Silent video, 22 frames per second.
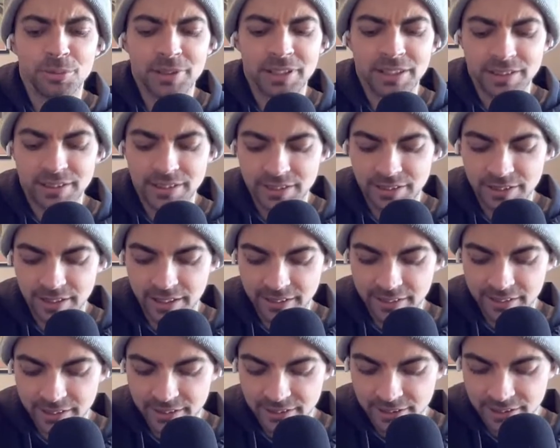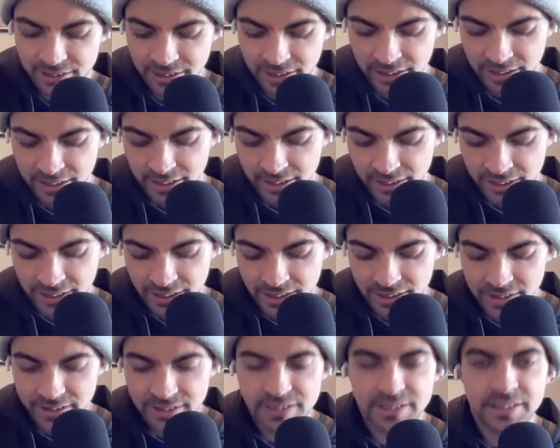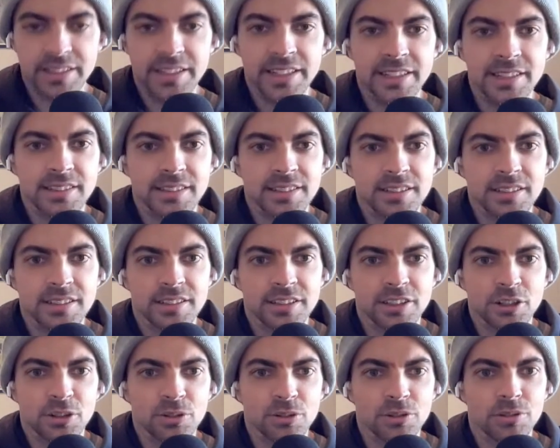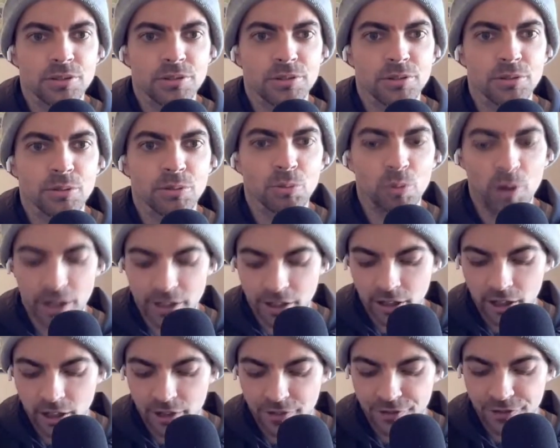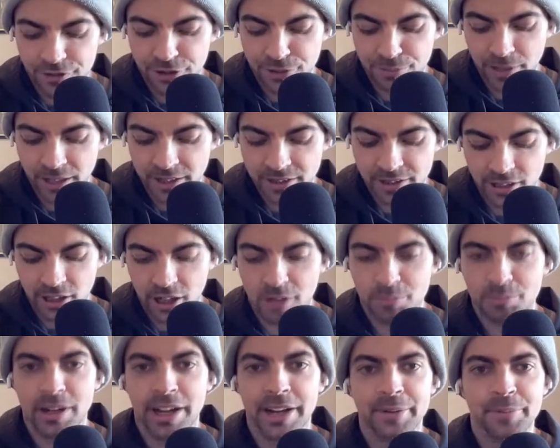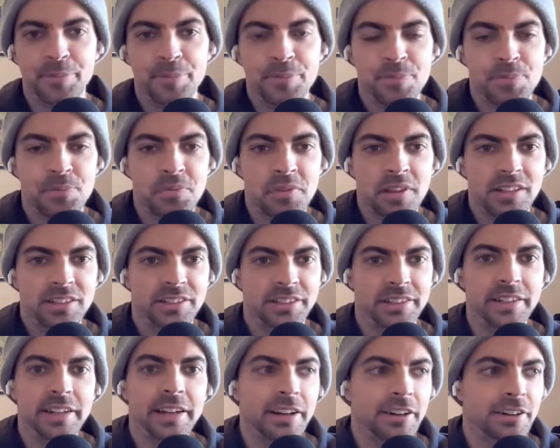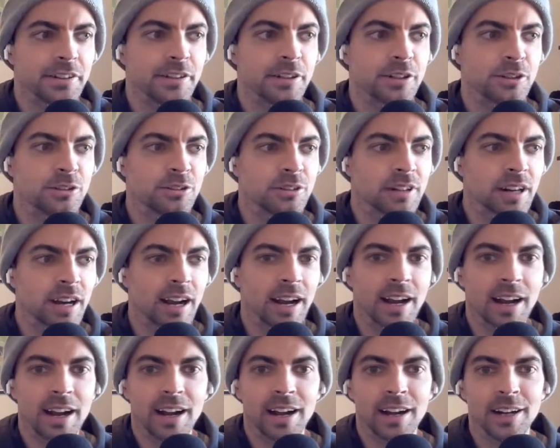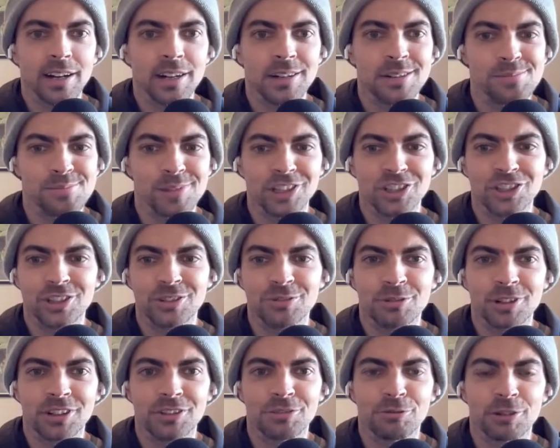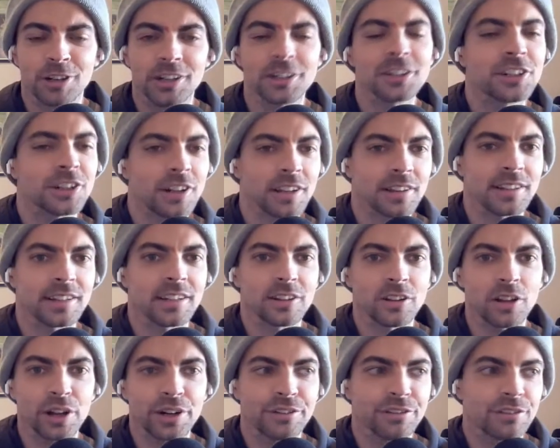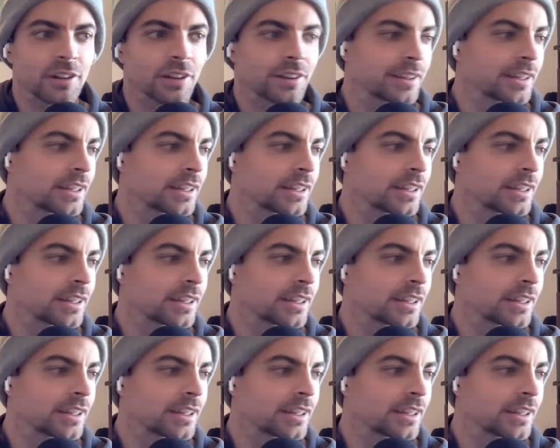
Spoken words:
because it's like this neat one-off space combat scenario mission where I think a lot of